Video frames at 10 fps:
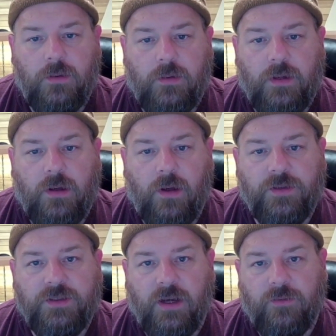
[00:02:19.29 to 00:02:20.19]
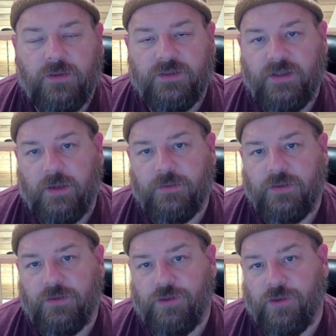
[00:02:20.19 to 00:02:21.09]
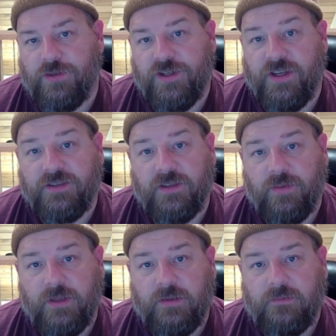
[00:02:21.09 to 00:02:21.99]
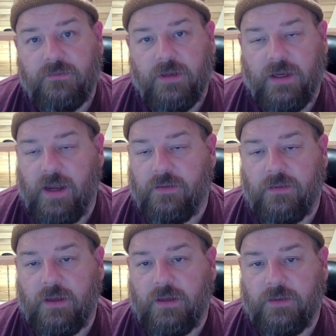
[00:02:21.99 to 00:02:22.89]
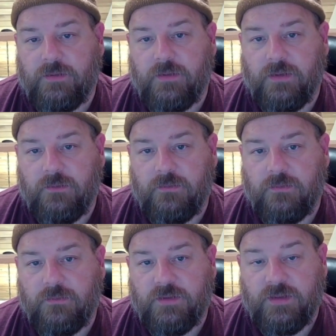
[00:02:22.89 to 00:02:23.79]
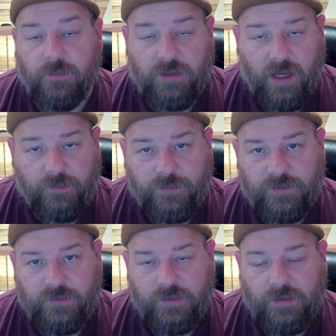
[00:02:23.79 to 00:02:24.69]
There are several steps to church discipline, and I think it. And sometimes